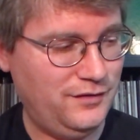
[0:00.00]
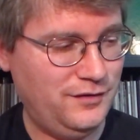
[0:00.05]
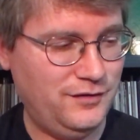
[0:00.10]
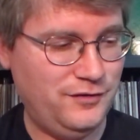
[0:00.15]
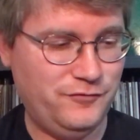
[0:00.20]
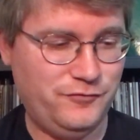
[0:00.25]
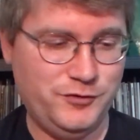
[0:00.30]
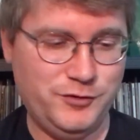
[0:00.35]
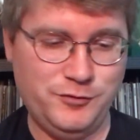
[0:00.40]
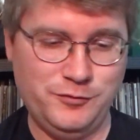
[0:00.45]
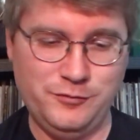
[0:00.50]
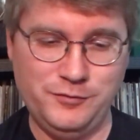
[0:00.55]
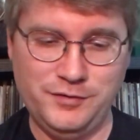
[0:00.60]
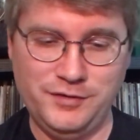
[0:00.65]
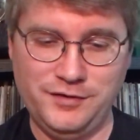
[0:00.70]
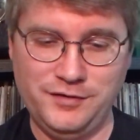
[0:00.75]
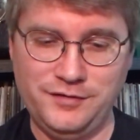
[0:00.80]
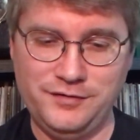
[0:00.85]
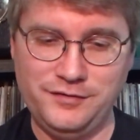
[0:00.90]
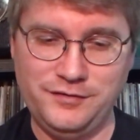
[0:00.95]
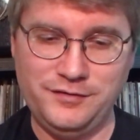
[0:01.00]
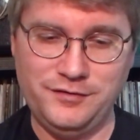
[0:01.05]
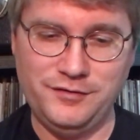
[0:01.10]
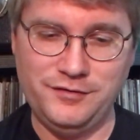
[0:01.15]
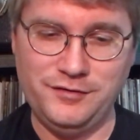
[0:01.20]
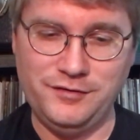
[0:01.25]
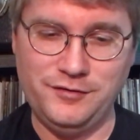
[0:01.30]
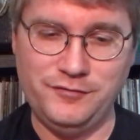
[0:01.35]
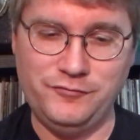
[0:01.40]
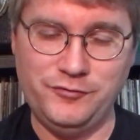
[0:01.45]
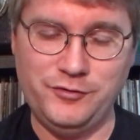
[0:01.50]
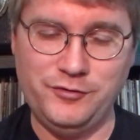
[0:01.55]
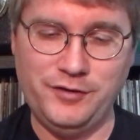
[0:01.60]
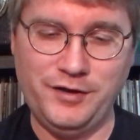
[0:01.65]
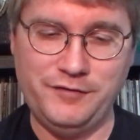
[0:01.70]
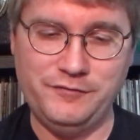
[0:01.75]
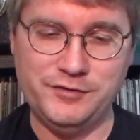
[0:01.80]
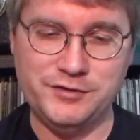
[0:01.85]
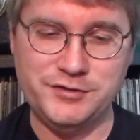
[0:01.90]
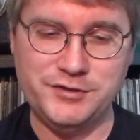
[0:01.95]
if you
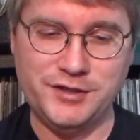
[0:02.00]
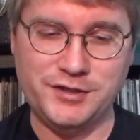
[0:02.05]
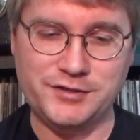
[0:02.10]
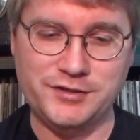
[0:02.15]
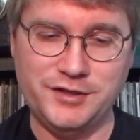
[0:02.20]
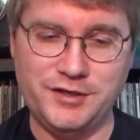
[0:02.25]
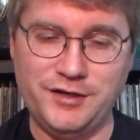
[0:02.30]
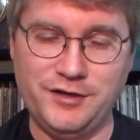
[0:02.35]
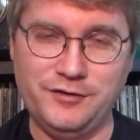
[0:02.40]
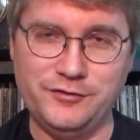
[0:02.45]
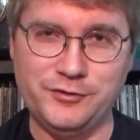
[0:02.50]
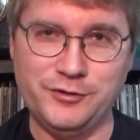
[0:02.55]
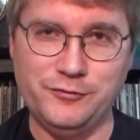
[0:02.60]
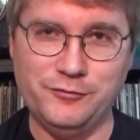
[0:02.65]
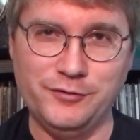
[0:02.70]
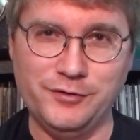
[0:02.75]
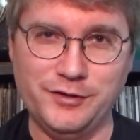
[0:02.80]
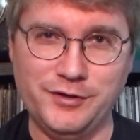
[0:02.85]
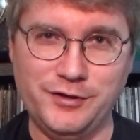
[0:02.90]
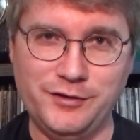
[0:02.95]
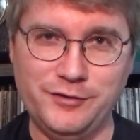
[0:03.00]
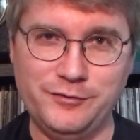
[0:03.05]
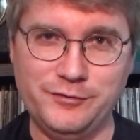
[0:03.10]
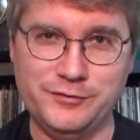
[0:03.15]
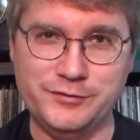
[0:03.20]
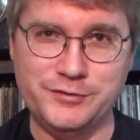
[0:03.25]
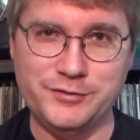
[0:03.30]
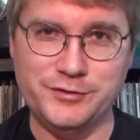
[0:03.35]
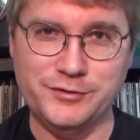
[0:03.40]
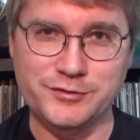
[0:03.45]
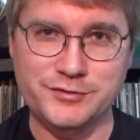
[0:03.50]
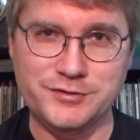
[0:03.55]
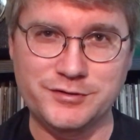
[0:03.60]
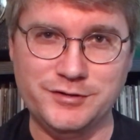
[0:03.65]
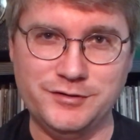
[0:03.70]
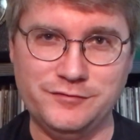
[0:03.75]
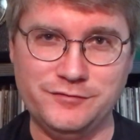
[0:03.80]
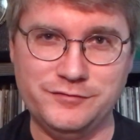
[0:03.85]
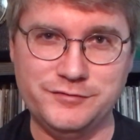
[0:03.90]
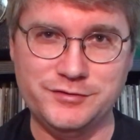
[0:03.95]
haven't checked it out, you really owe it to
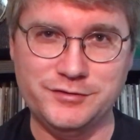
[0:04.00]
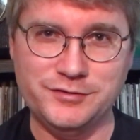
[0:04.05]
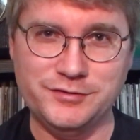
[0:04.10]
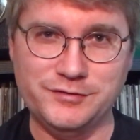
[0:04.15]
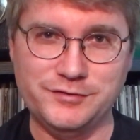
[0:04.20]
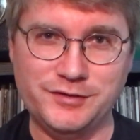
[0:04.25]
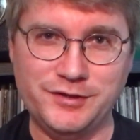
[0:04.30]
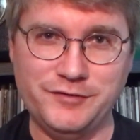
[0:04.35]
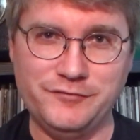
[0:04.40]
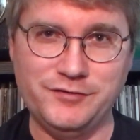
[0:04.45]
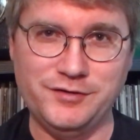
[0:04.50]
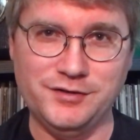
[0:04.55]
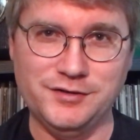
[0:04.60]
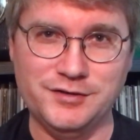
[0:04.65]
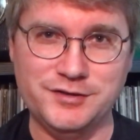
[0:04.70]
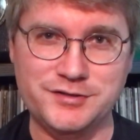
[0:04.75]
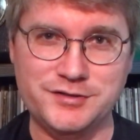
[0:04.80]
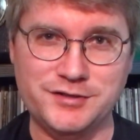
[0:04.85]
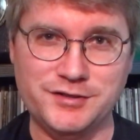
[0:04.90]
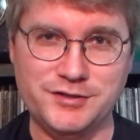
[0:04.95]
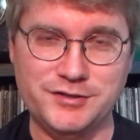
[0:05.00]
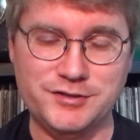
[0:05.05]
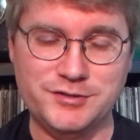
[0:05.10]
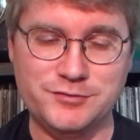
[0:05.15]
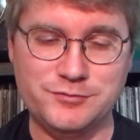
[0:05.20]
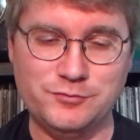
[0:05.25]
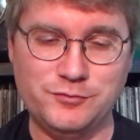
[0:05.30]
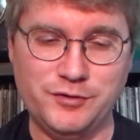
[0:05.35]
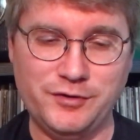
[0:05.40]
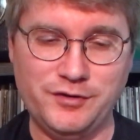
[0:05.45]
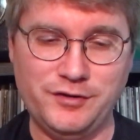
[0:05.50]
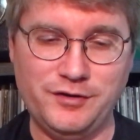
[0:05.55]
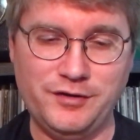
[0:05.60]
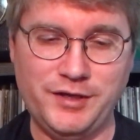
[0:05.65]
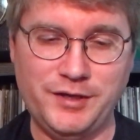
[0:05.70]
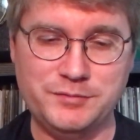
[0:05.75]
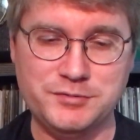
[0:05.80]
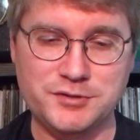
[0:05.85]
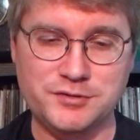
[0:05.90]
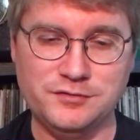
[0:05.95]
yourself to give it a listen. It's one of the
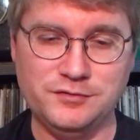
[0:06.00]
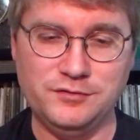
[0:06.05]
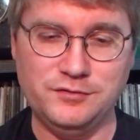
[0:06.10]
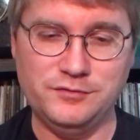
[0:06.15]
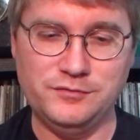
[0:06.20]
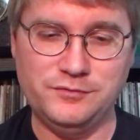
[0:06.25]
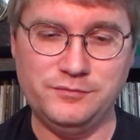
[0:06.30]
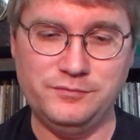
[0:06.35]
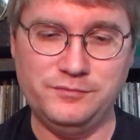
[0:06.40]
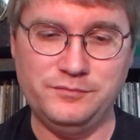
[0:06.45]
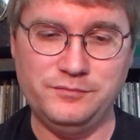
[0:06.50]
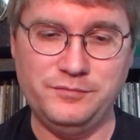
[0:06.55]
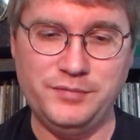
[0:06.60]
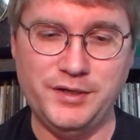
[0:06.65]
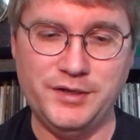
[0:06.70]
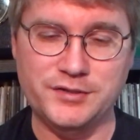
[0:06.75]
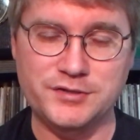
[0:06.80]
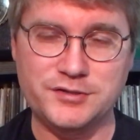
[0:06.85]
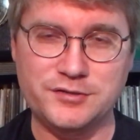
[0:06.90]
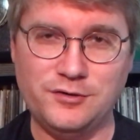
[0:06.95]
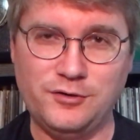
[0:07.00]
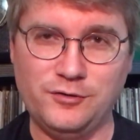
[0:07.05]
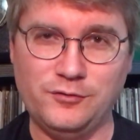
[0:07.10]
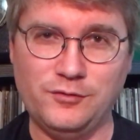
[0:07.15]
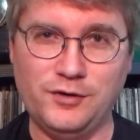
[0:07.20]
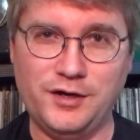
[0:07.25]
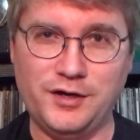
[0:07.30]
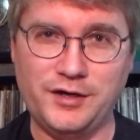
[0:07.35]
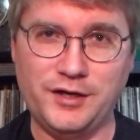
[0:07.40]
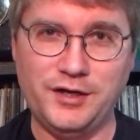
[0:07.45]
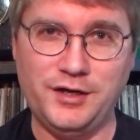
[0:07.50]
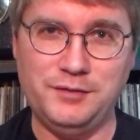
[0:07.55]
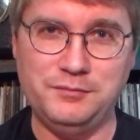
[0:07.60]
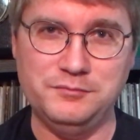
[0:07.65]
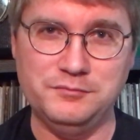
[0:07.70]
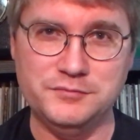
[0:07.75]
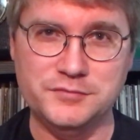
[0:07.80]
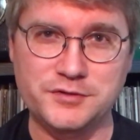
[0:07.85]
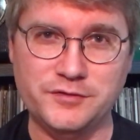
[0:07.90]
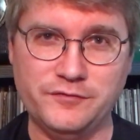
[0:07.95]
absolute best hard rock
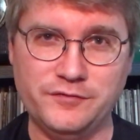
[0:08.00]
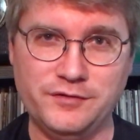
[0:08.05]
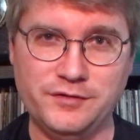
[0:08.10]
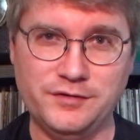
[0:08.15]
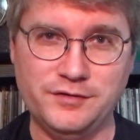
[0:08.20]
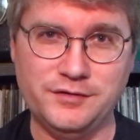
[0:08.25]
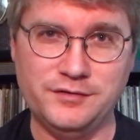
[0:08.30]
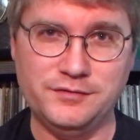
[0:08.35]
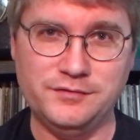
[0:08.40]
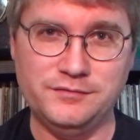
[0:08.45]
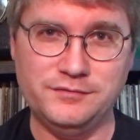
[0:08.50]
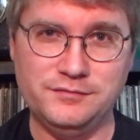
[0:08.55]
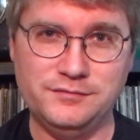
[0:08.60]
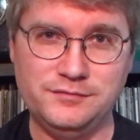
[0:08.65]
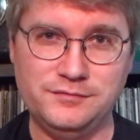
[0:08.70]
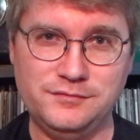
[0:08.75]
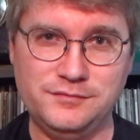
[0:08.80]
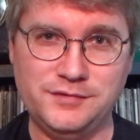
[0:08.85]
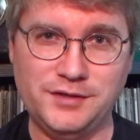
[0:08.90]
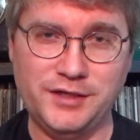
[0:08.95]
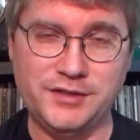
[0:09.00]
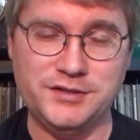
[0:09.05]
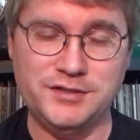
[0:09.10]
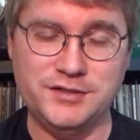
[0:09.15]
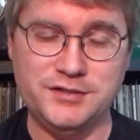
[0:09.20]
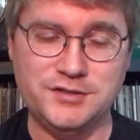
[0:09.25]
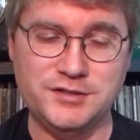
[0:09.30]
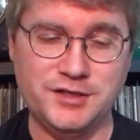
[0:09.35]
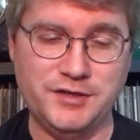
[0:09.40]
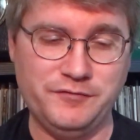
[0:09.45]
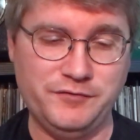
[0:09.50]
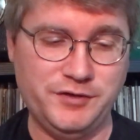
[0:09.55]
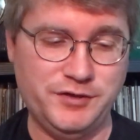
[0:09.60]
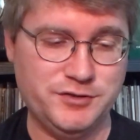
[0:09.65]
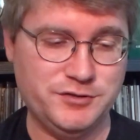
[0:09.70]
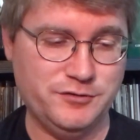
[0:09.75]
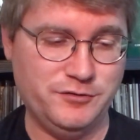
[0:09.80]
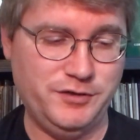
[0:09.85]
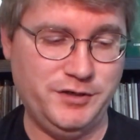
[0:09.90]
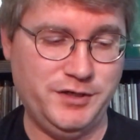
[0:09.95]
albums of the
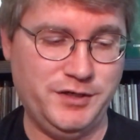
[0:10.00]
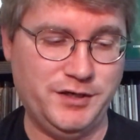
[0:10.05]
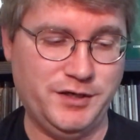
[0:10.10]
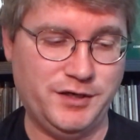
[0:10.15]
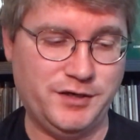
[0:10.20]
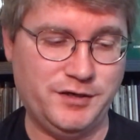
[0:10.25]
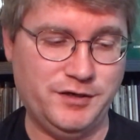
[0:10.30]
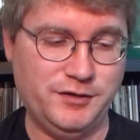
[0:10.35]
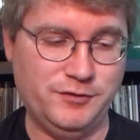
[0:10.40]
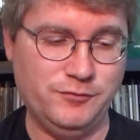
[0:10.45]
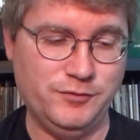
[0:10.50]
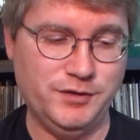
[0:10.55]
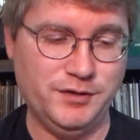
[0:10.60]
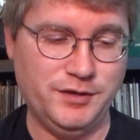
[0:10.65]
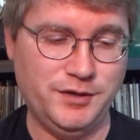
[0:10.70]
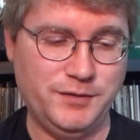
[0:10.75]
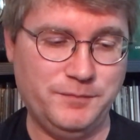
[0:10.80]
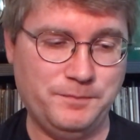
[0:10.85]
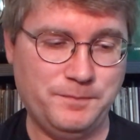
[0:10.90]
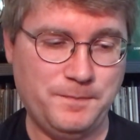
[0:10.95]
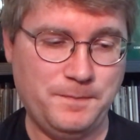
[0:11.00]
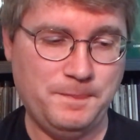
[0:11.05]
1970s, or any decade really.